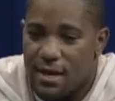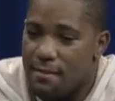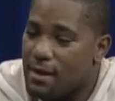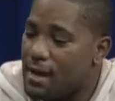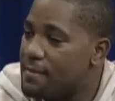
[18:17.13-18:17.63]

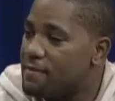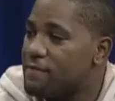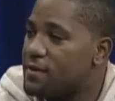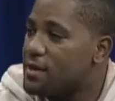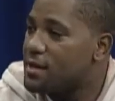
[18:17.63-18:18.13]
I'm coming
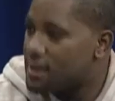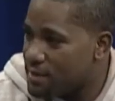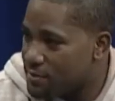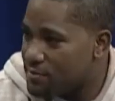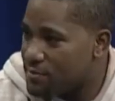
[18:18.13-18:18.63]
for the
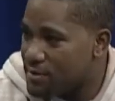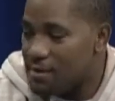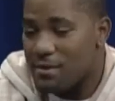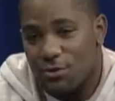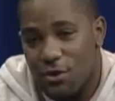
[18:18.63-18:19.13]
kill.
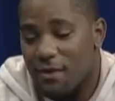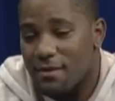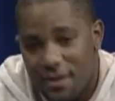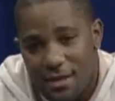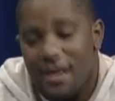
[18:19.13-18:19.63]
So I,
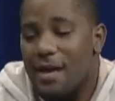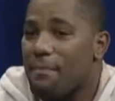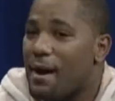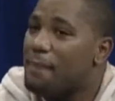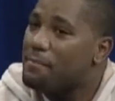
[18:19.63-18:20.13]

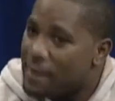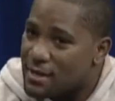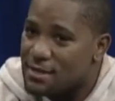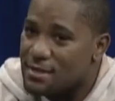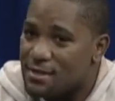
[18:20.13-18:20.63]
and my
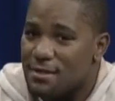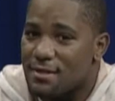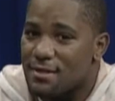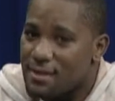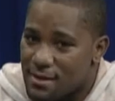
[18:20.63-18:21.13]
best
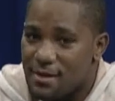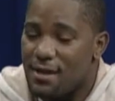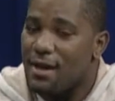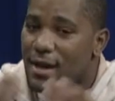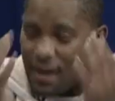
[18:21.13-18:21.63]

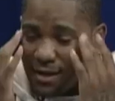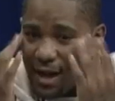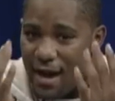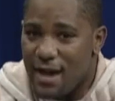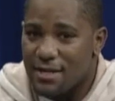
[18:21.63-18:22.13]
and
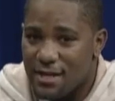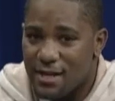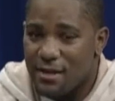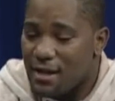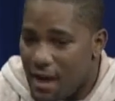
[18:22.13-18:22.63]
the eyes
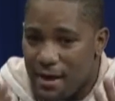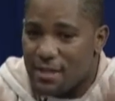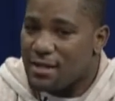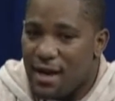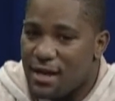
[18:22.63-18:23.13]
that I,
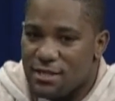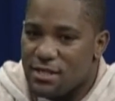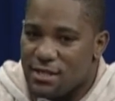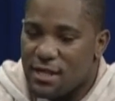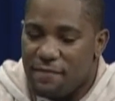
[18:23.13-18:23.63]
I
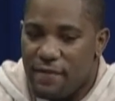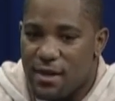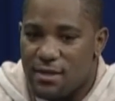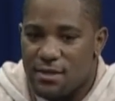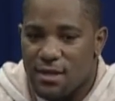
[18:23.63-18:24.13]
should tell the
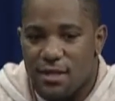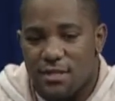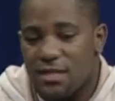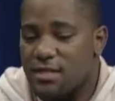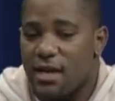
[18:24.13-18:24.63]
fighters,
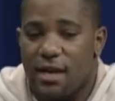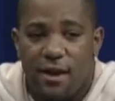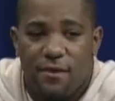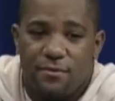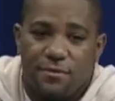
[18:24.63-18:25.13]
just stay
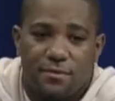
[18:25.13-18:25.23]
down.